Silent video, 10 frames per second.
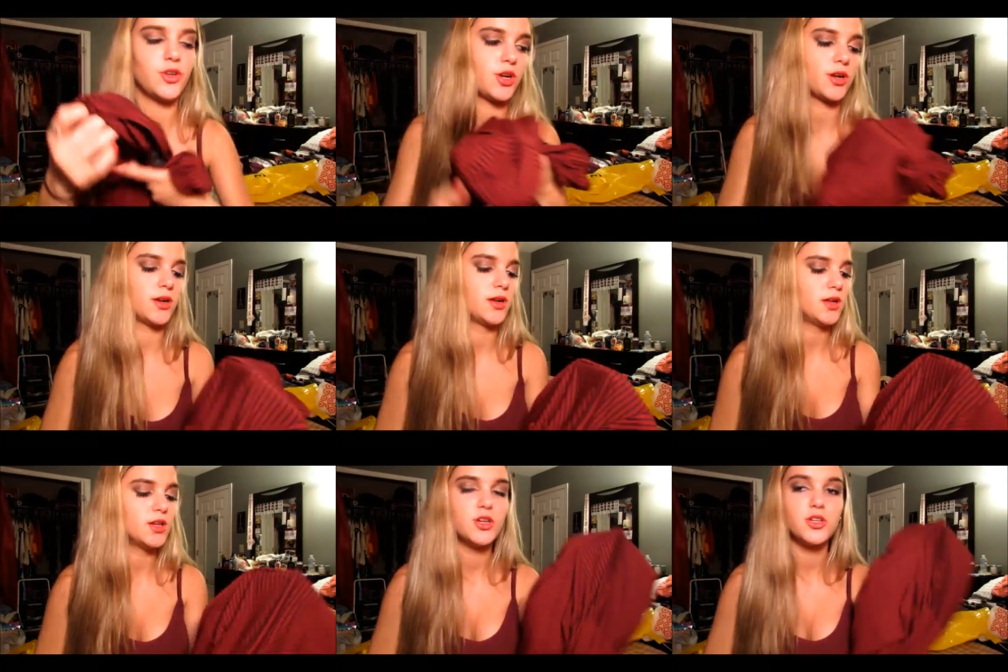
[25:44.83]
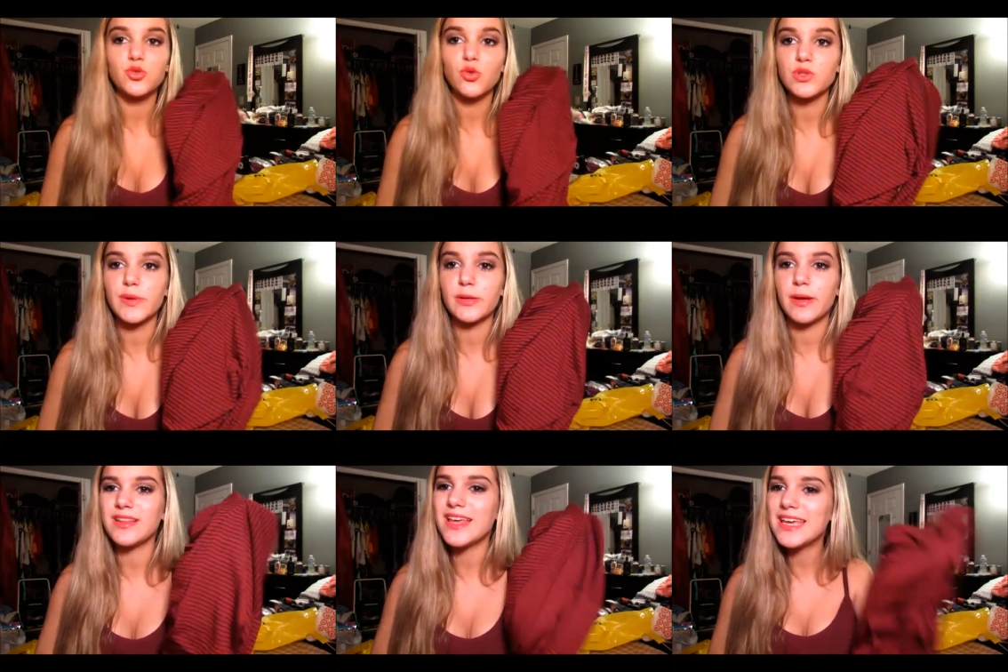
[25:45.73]
your school's weird
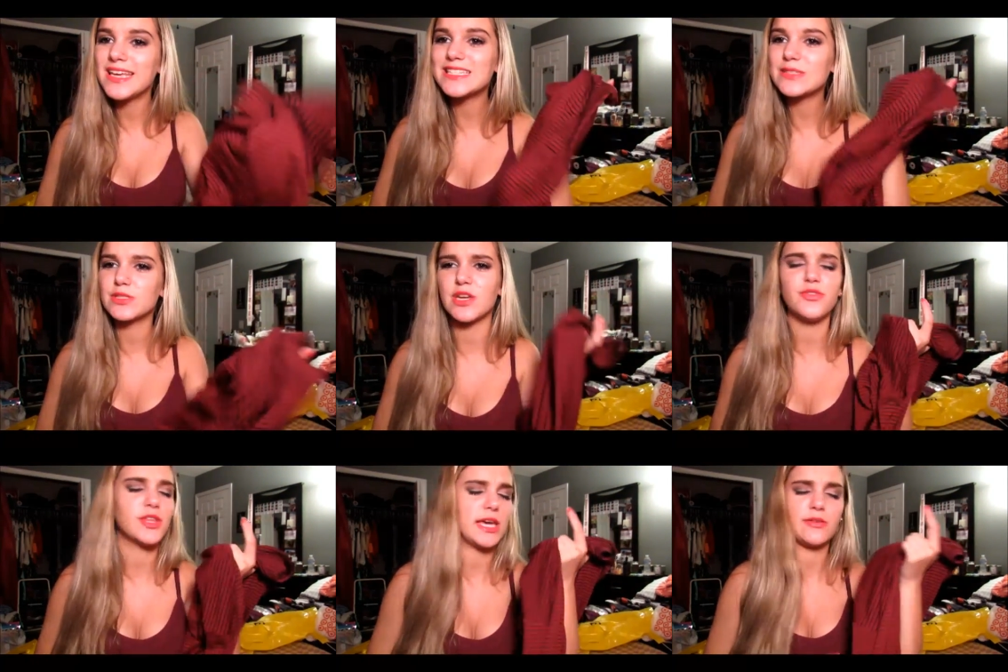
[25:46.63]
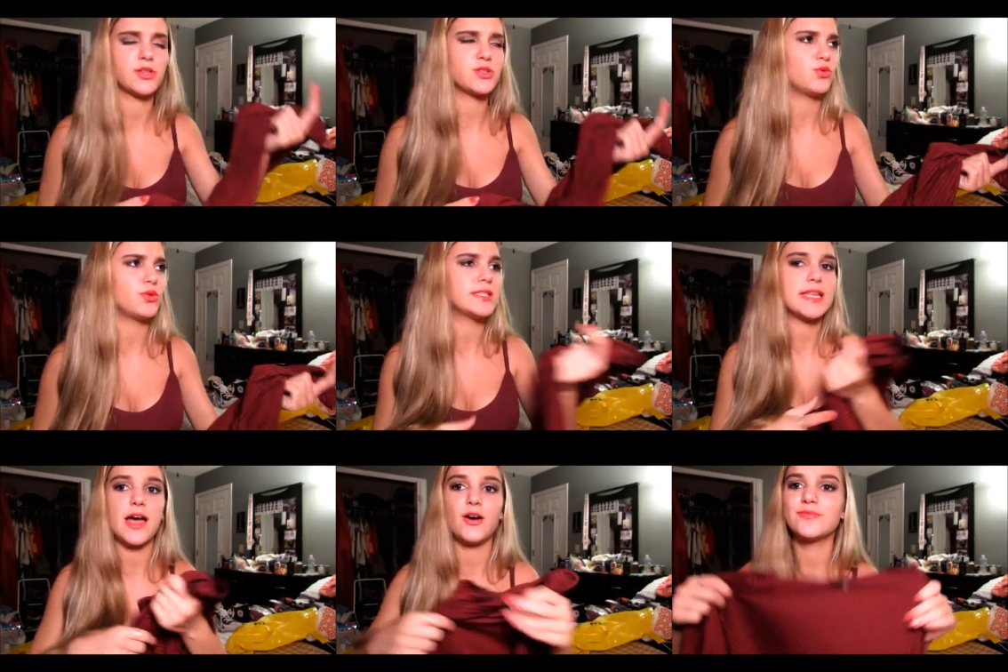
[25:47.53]
about leggings, which I feel like every school is
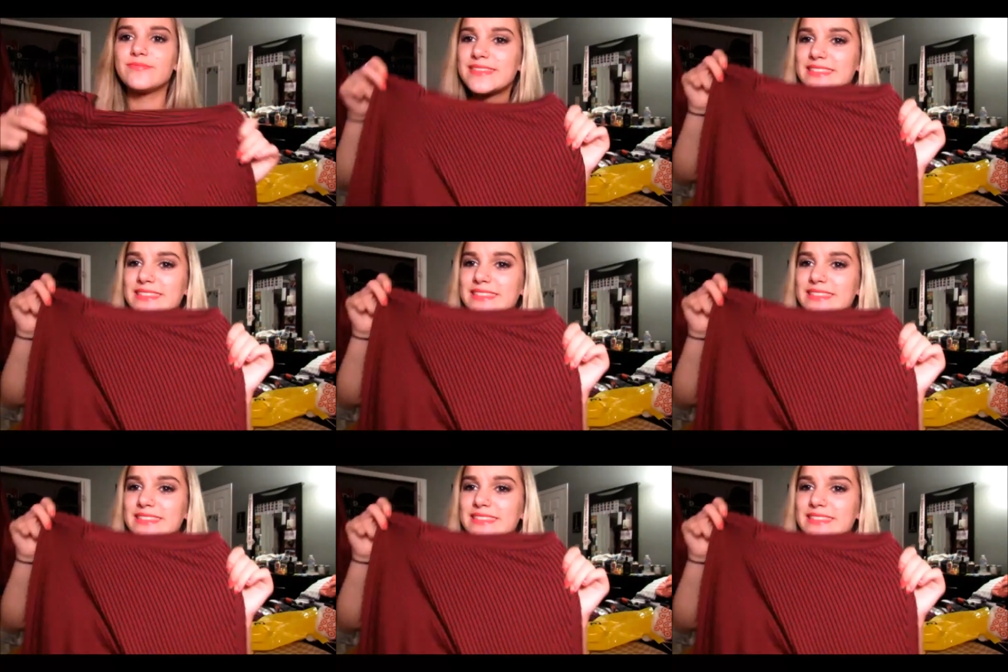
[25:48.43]
now,